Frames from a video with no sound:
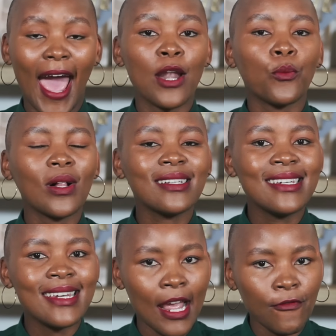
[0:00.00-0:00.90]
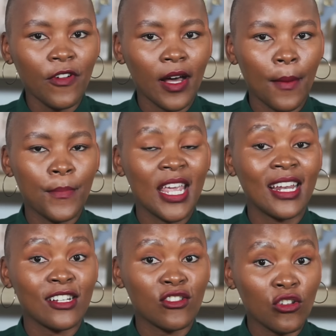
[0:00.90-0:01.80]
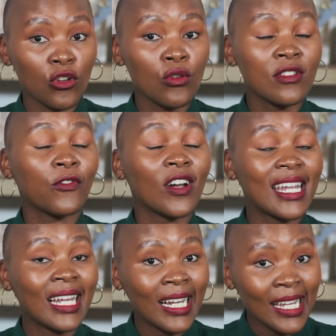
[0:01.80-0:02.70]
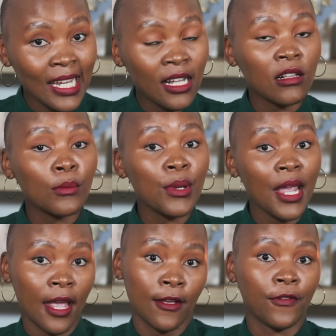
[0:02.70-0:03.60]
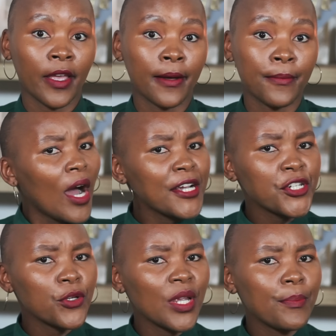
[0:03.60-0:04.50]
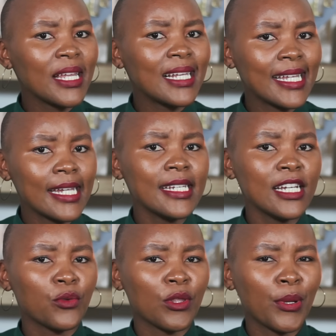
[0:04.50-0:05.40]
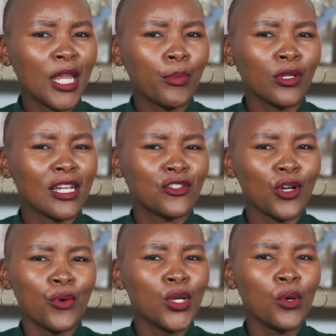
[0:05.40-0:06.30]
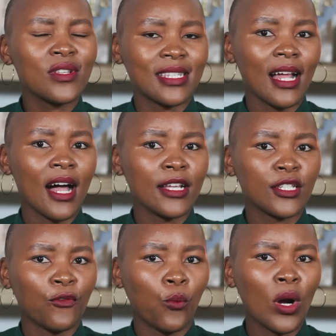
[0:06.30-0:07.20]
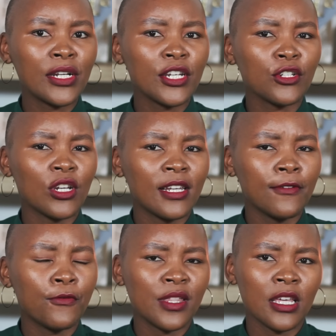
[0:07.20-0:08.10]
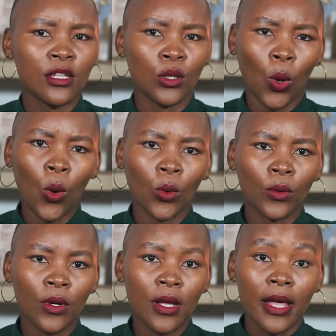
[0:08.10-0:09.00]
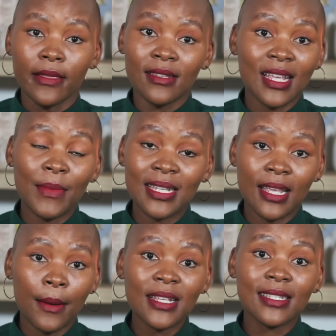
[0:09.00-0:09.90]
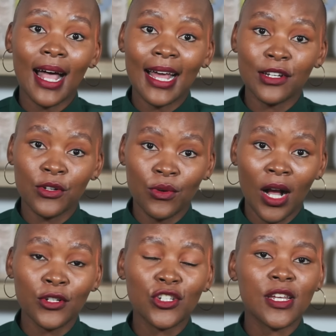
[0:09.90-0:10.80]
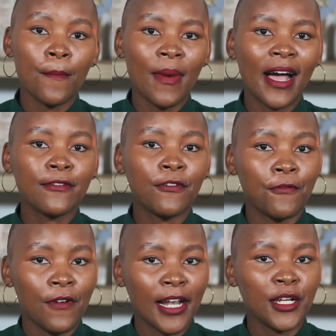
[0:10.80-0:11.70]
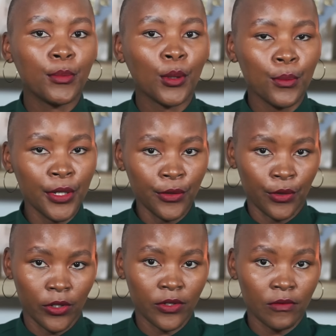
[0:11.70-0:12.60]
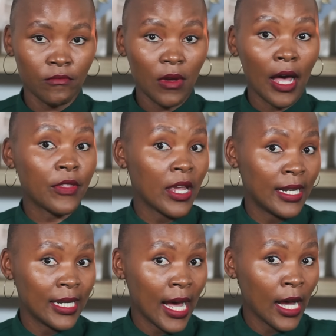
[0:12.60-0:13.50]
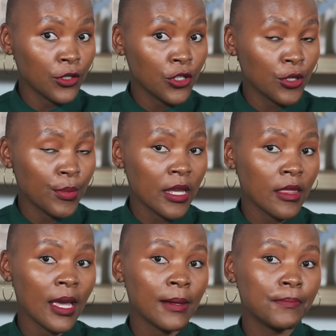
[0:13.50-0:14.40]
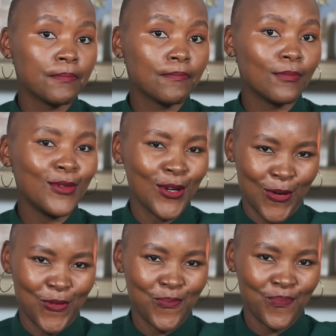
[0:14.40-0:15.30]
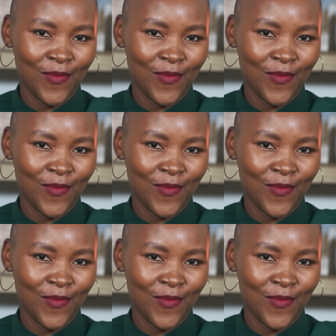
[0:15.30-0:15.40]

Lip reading: and will never be an excuse for illegal behavior. Why should we be lenient with people that show no signs of wanting to live within the law? The Zamas are underground to mine for valuable minerals. Are they allowed to be there? No.